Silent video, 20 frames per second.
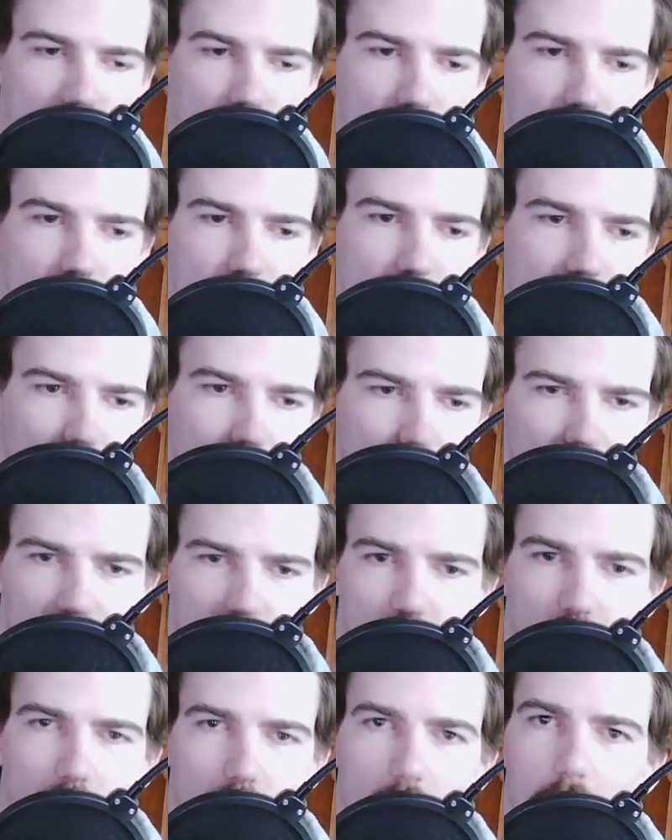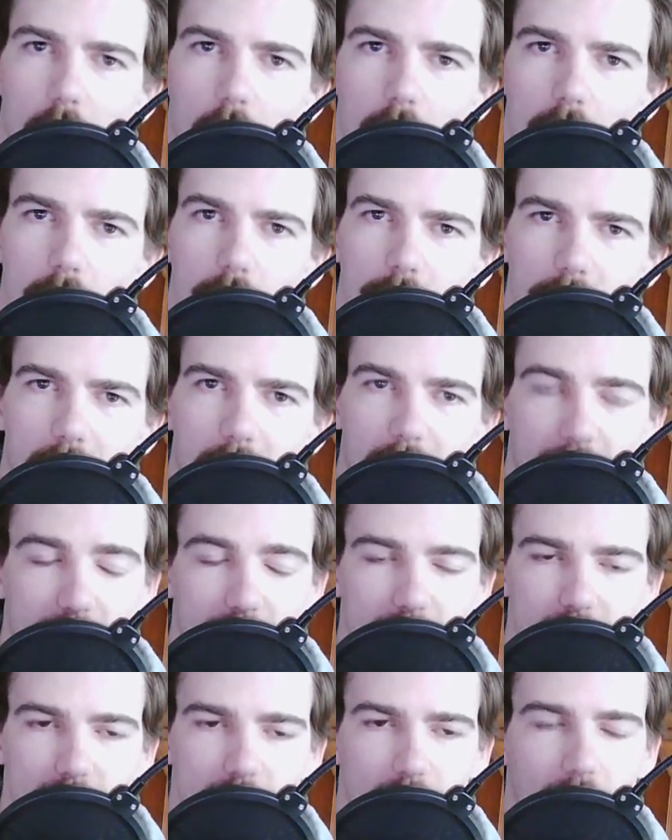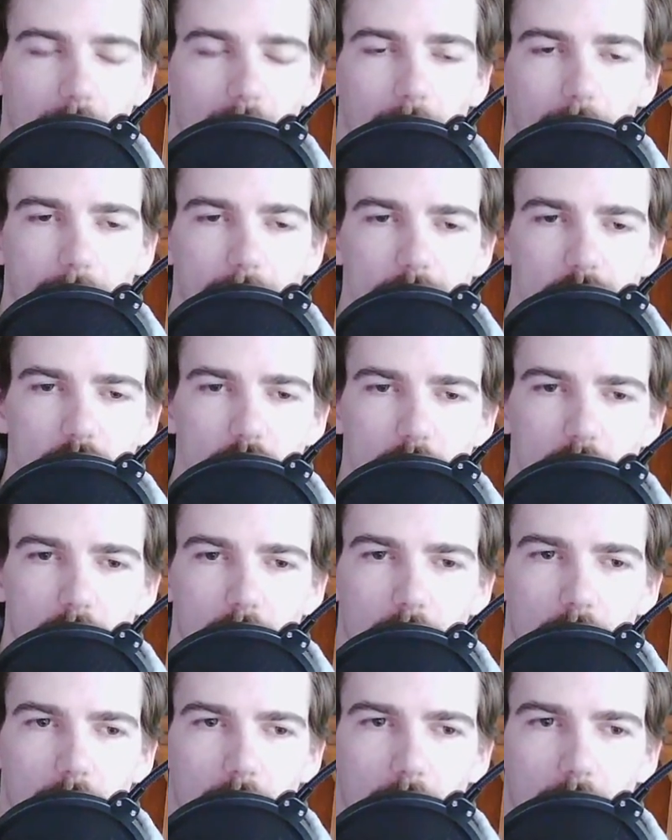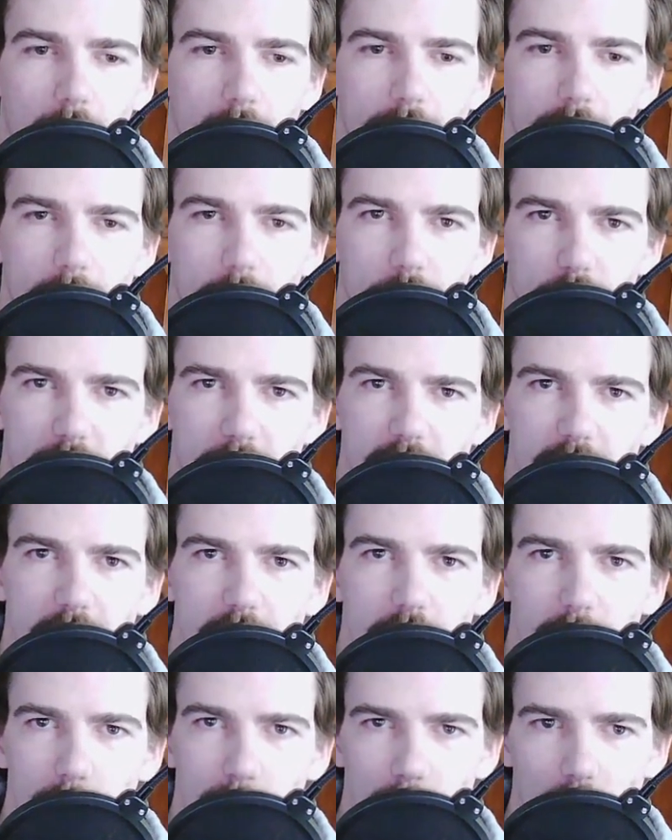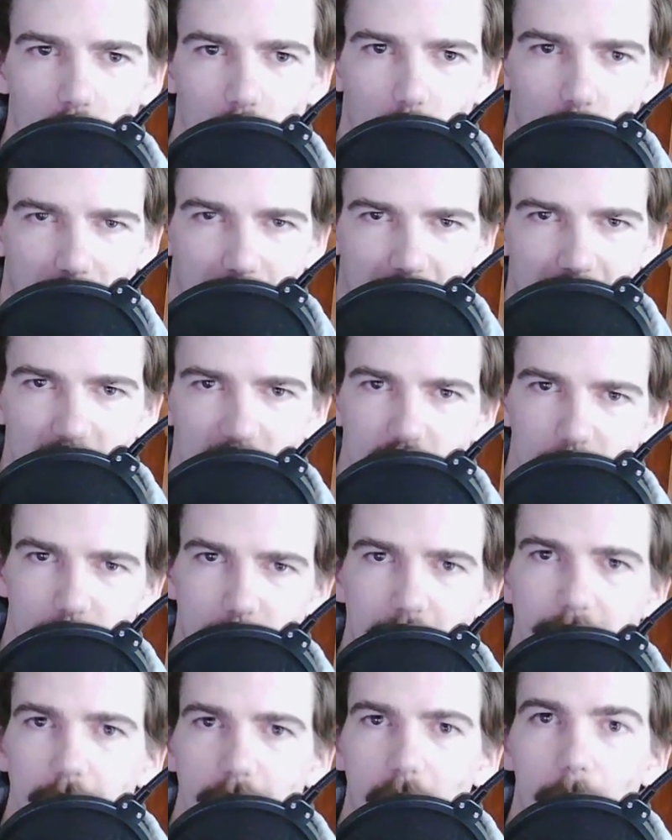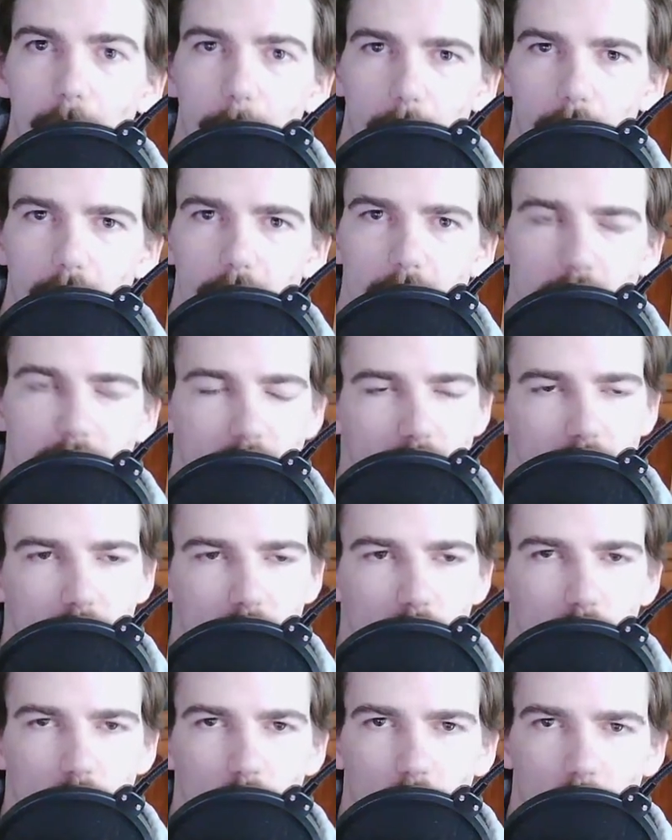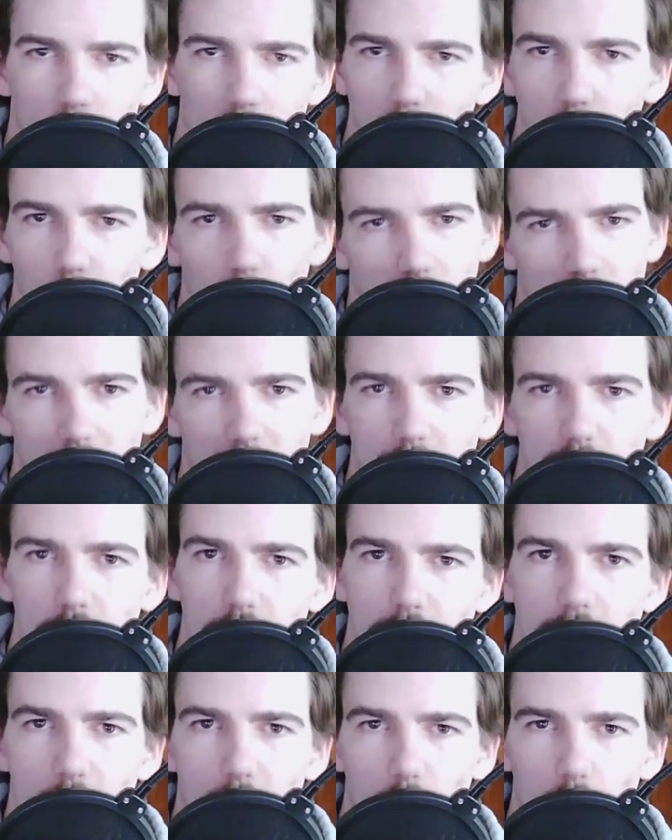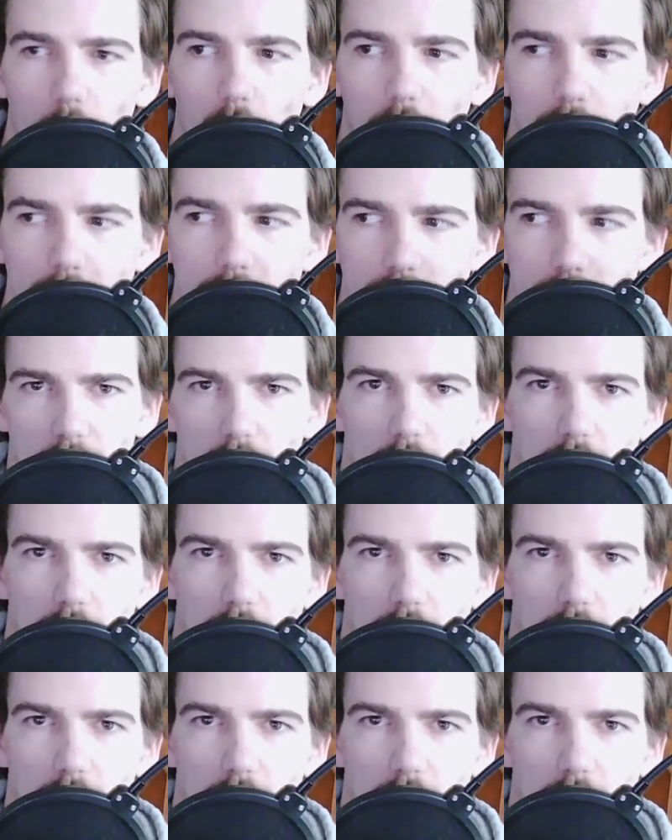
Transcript: they withdraw all of that in cash and they proceed to go and spend that money on whatever they want.